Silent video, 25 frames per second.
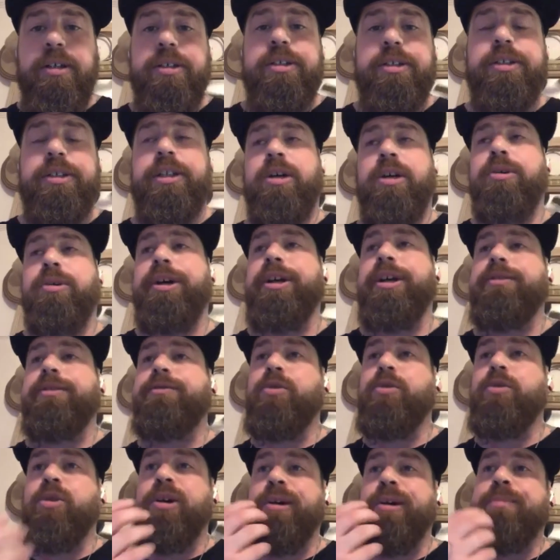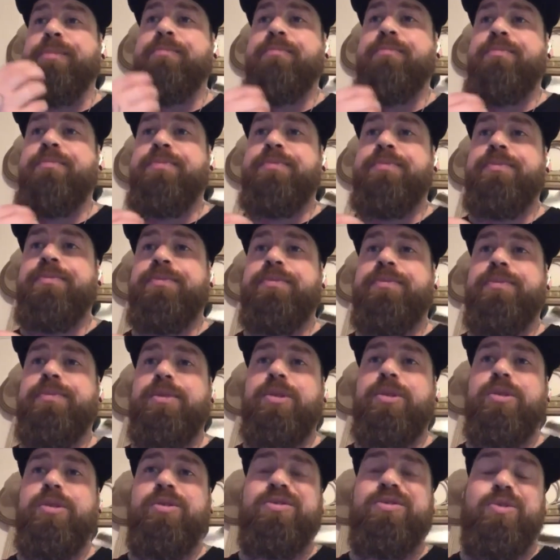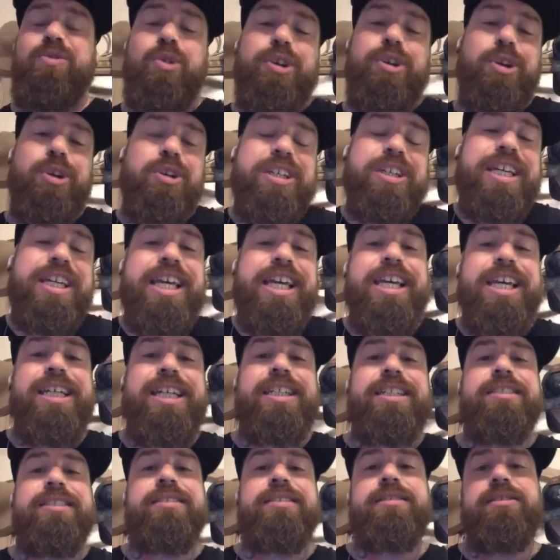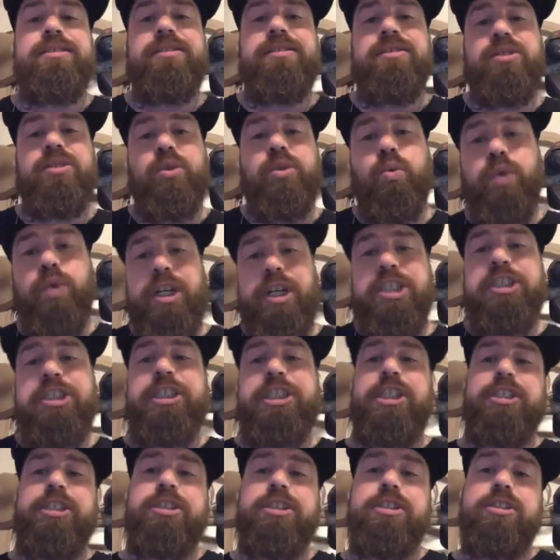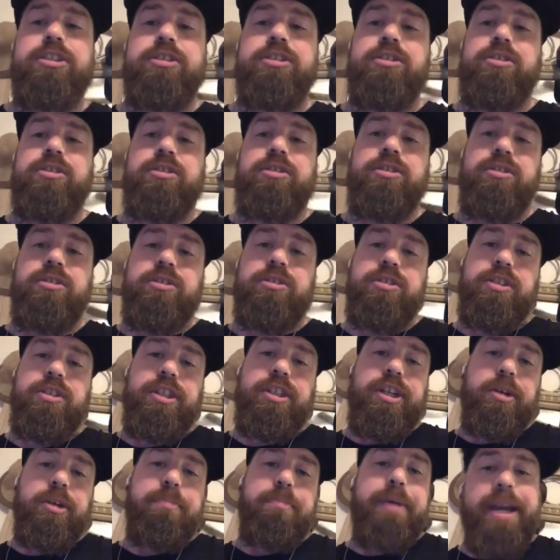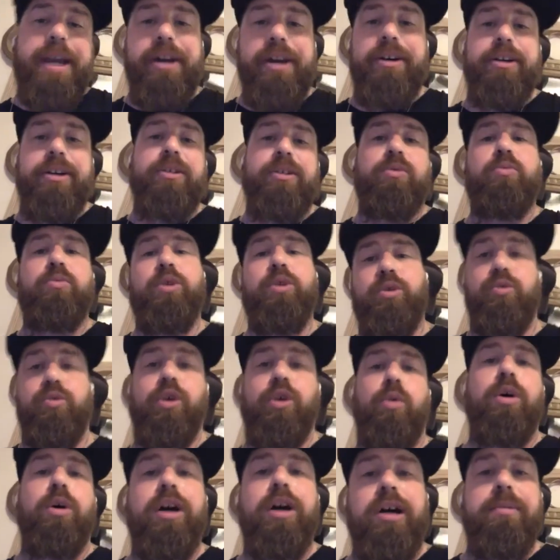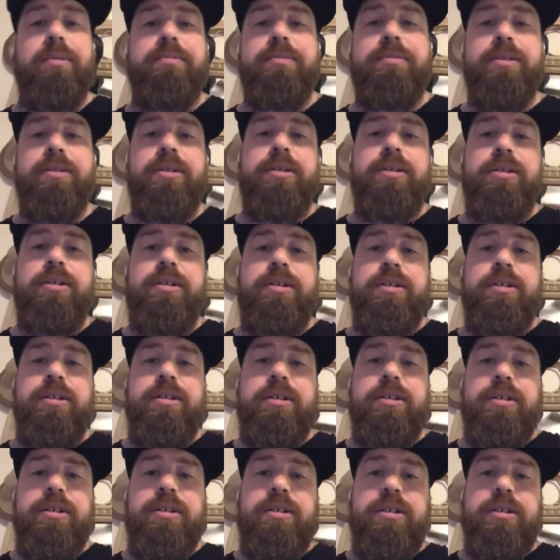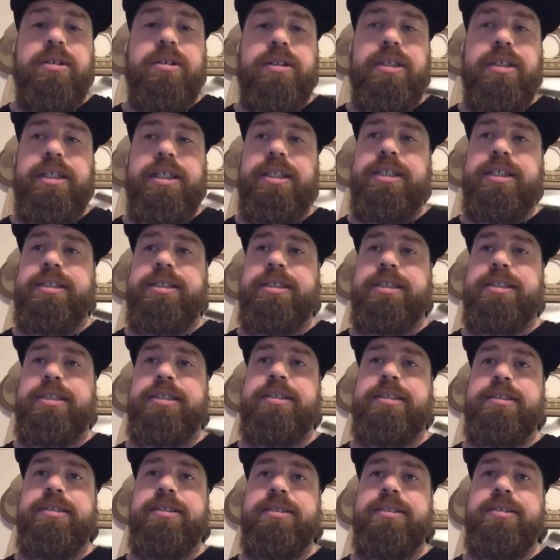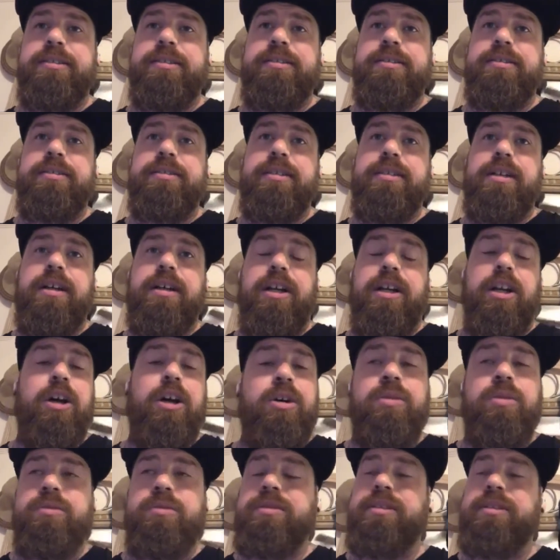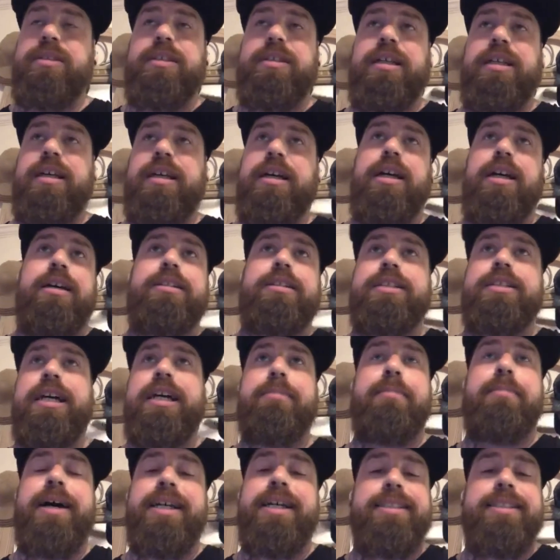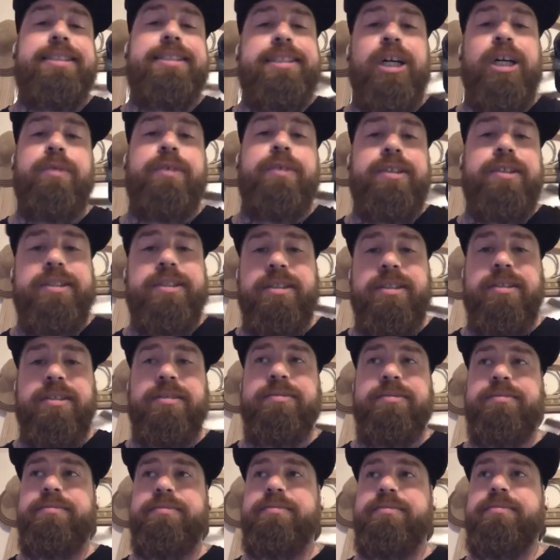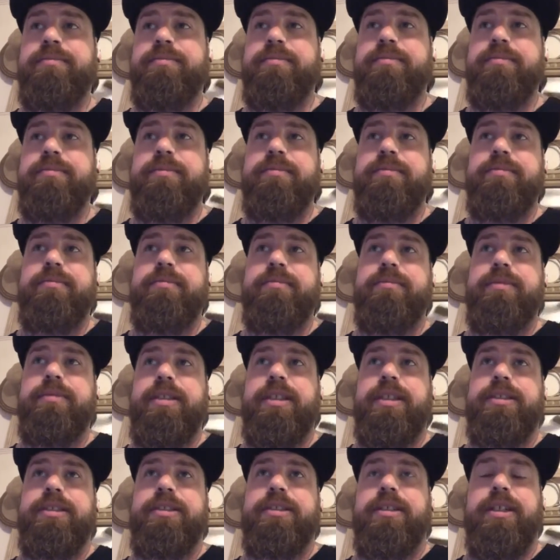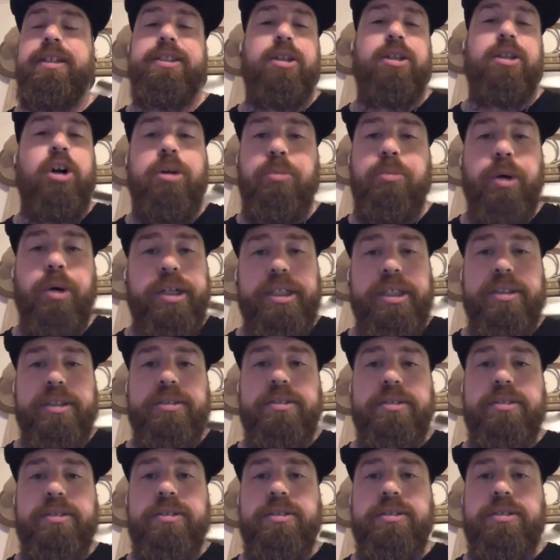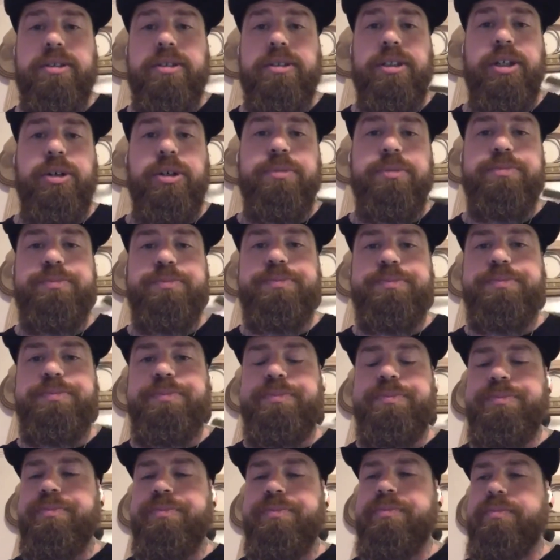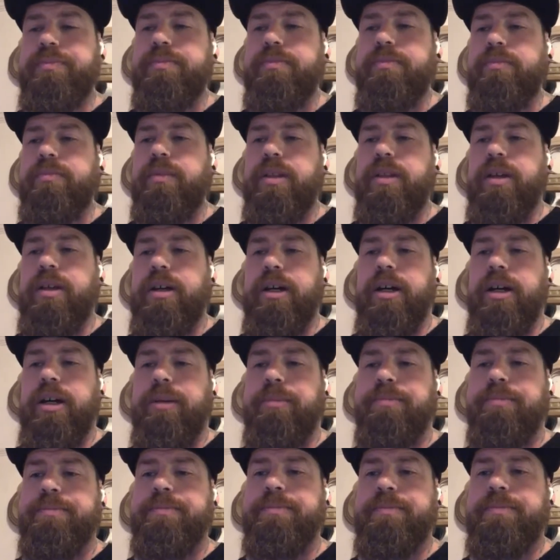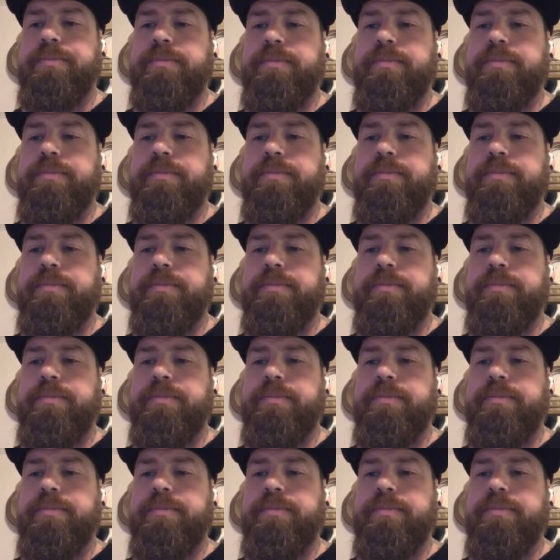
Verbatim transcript: You know, and for for your kid to wish that their parent would grow up is alone uh, that by itself is a is uh, is heartbreaking, you know. Um,